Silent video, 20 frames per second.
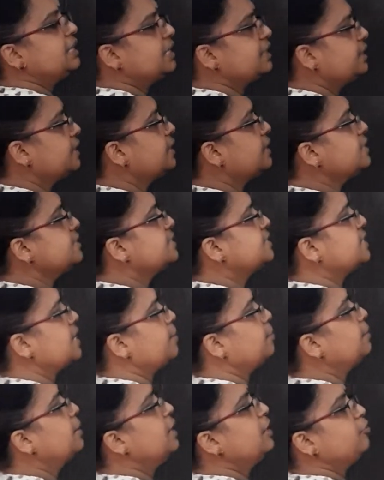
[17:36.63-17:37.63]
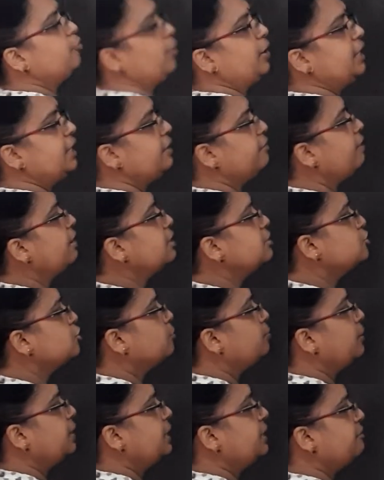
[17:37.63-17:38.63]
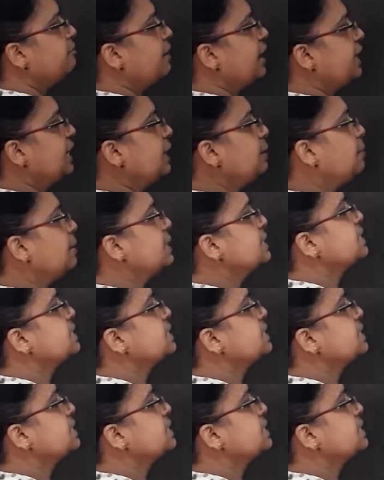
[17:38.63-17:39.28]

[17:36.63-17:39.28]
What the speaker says: in the third step, 21 should be divided by